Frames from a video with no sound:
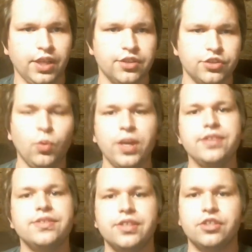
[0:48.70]
So, what
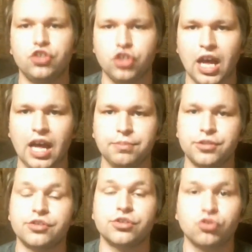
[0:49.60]
is the job
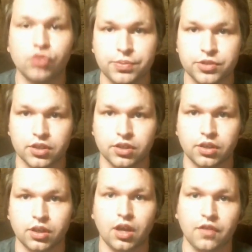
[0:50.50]
description
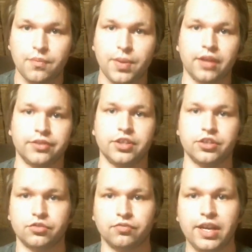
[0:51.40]
of a
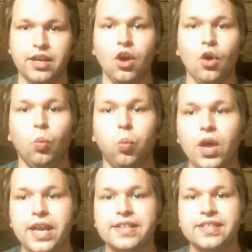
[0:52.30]
politician, right?
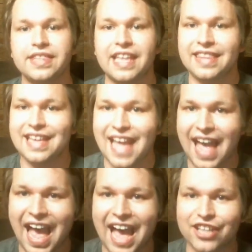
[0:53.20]
What is it that they
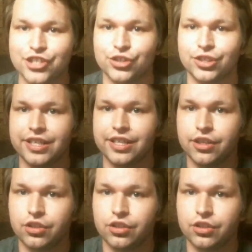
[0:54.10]
actually